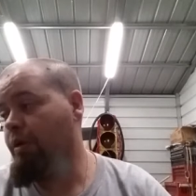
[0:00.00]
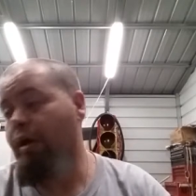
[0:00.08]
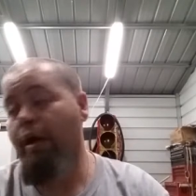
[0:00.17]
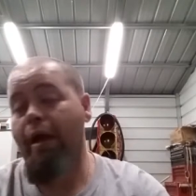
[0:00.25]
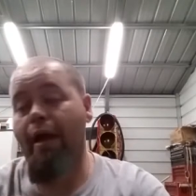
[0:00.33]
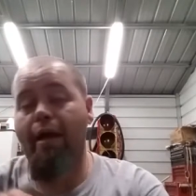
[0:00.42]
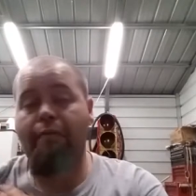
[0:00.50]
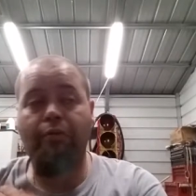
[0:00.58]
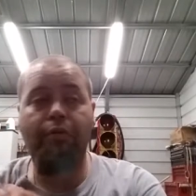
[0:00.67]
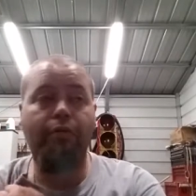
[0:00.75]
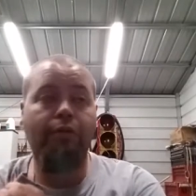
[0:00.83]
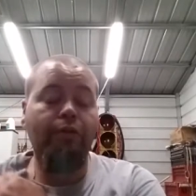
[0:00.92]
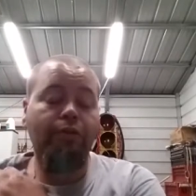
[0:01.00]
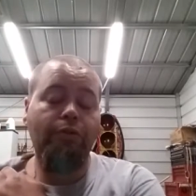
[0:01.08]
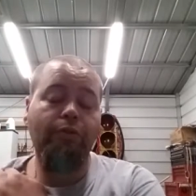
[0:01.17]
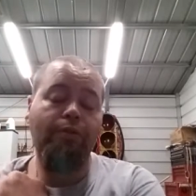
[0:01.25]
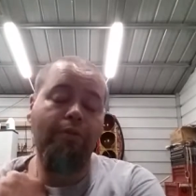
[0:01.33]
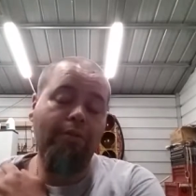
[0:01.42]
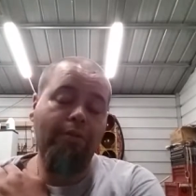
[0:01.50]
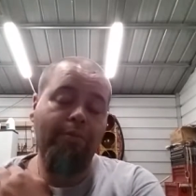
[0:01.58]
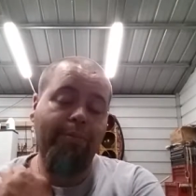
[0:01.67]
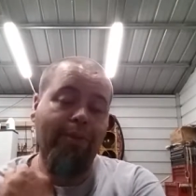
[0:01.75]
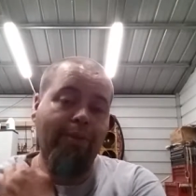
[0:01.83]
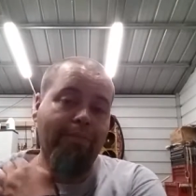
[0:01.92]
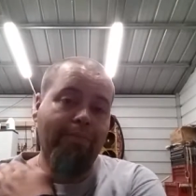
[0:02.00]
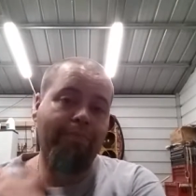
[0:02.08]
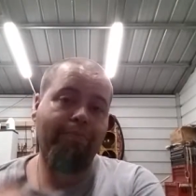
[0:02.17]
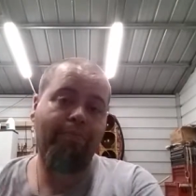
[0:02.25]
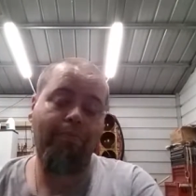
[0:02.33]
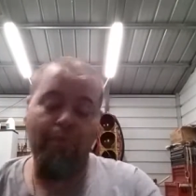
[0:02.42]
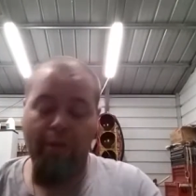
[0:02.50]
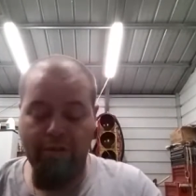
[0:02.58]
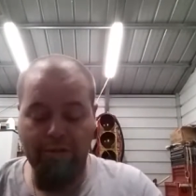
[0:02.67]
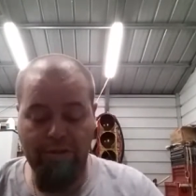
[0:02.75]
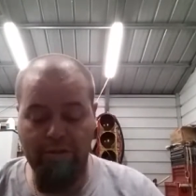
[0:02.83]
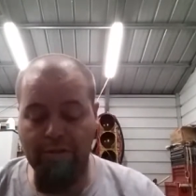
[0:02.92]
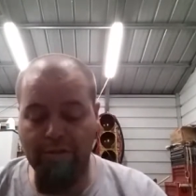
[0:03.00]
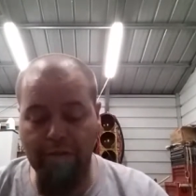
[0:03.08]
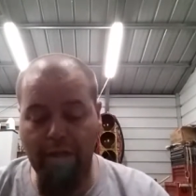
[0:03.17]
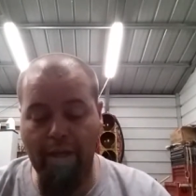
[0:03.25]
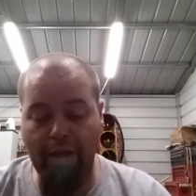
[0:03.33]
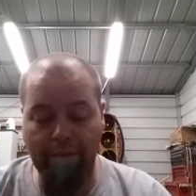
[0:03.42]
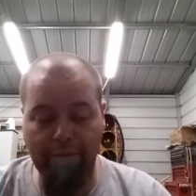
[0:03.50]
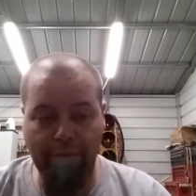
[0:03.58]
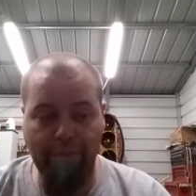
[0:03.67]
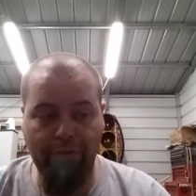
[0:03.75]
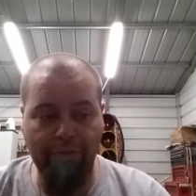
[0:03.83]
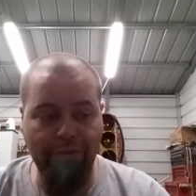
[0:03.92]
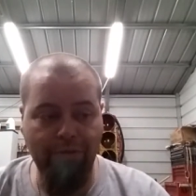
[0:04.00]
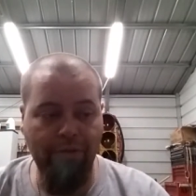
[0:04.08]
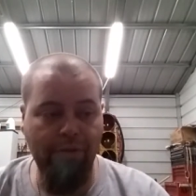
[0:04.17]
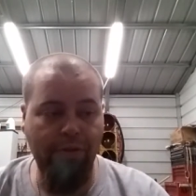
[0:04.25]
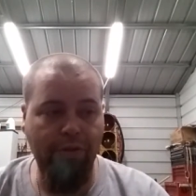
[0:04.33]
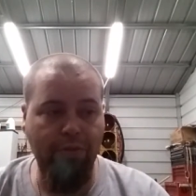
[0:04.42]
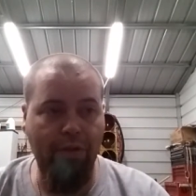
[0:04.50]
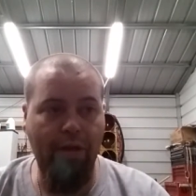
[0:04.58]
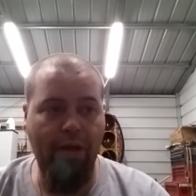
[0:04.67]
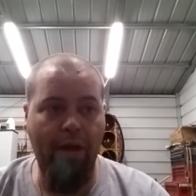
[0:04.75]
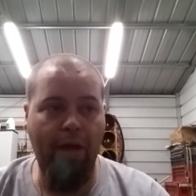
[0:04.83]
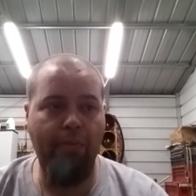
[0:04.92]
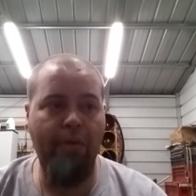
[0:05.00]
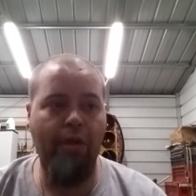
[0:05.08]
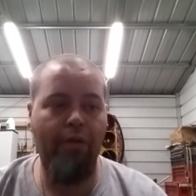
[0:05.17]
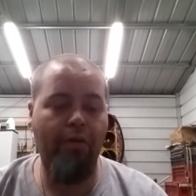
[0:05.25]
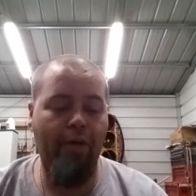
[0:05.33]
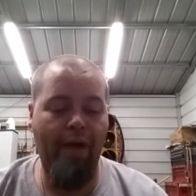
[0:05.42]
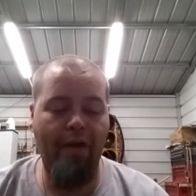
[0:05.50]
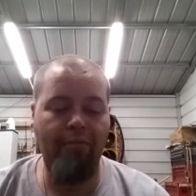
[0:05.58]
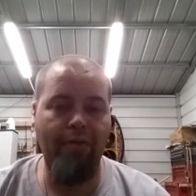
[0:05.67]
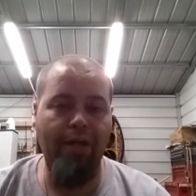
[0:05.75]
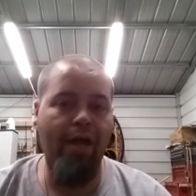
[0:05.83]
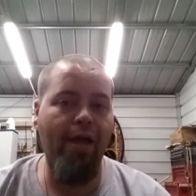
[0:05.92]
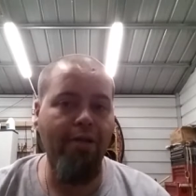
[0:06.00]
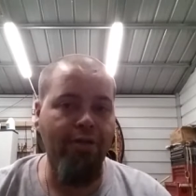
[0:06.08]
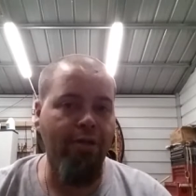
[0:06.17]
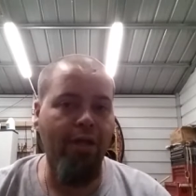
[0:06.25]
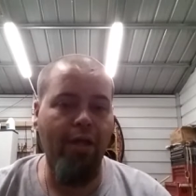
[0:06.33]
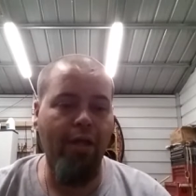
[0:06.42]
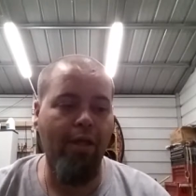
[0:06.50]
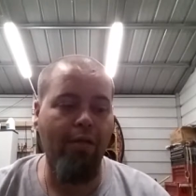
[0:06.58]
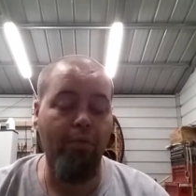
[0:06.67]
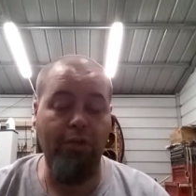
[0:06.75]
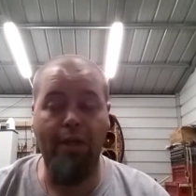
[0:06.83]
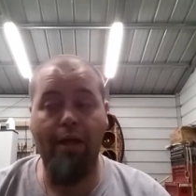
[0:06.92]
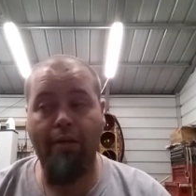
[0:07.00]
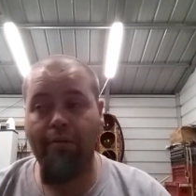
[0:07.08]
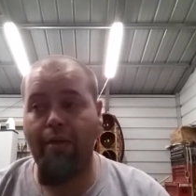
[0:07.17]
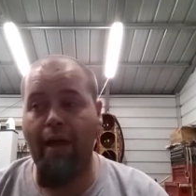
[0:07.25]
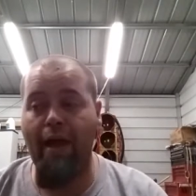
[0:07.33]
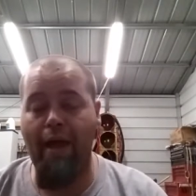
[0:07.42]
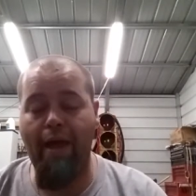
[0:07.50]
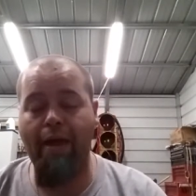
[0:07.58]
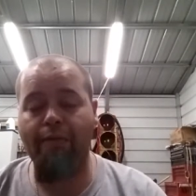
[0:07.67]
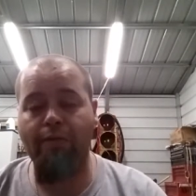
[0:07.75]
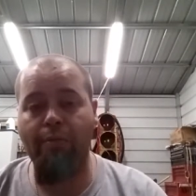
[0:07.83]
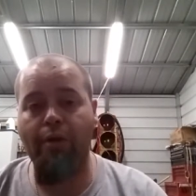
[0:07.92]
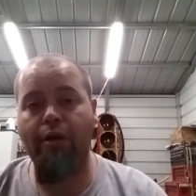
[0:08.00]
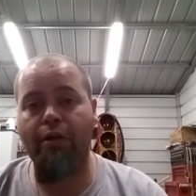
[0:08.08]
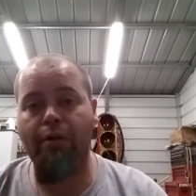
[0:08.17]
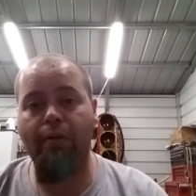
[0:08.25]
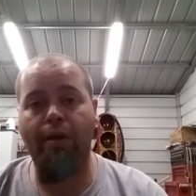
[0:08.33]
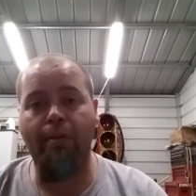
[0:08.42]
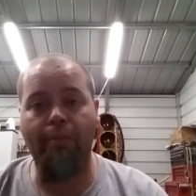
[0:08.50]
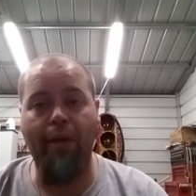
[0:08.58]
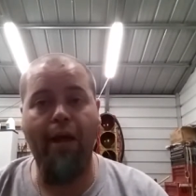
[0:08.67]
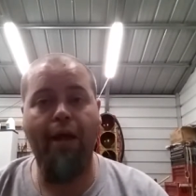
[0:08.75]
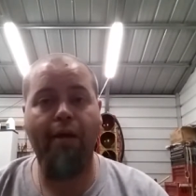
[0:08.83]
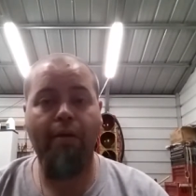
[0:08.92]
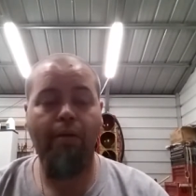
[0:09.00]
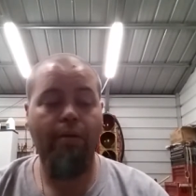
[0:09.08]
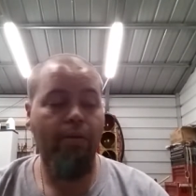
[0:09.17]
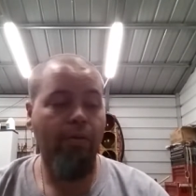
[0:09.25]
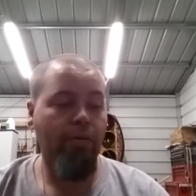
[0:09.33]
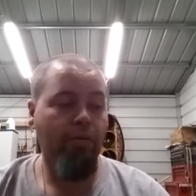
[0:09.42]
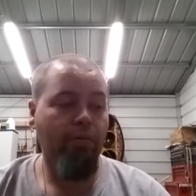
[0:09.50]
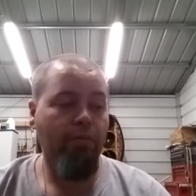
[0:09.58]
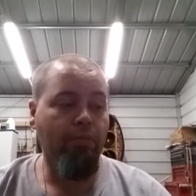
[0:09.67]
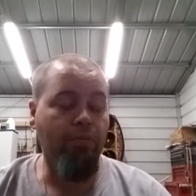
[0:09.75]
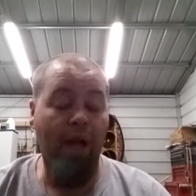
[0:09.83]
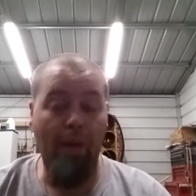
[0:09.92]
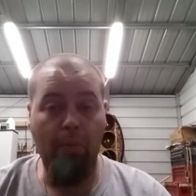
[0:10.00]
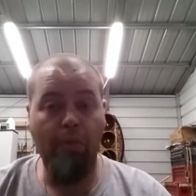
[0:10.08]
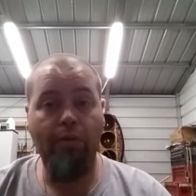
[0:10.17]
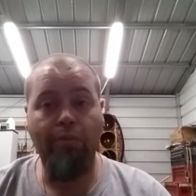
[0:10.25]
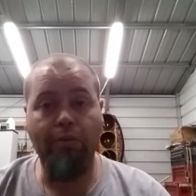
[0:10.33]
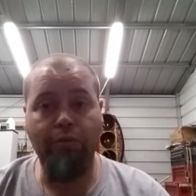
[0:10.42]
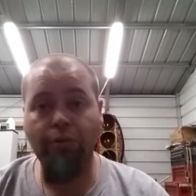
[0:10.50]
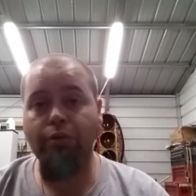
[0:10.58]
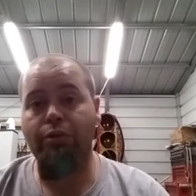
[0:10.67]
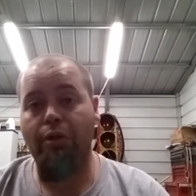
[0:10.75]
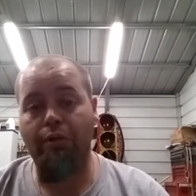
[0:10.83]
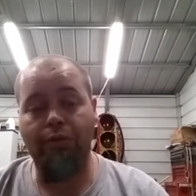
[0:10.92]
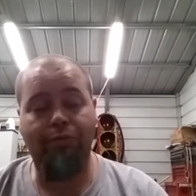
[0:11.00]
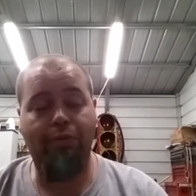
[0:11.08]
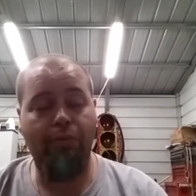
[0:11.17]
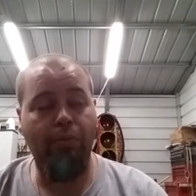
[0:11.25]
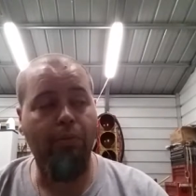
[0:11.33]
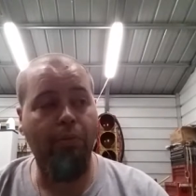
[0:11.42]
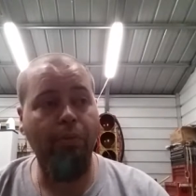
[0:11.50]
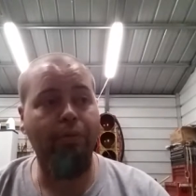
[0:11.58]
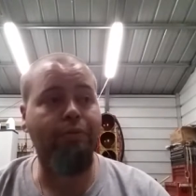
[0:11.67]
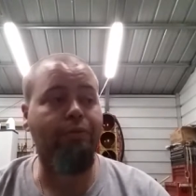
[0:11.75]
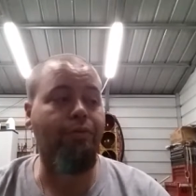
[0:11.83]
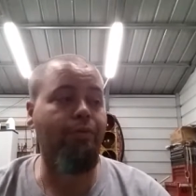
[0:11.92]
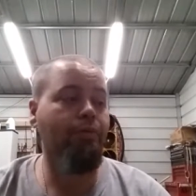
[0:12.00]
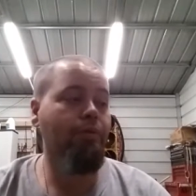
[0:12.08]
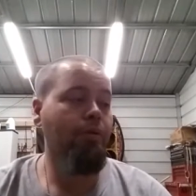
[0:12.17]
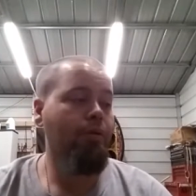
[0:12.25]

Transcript: And I have looked into it a little bit but it's it's not nothing serious right now. I'd rather have the cash in hand, which I I have the money to go out and buy not one but two trailers if I really wanted to.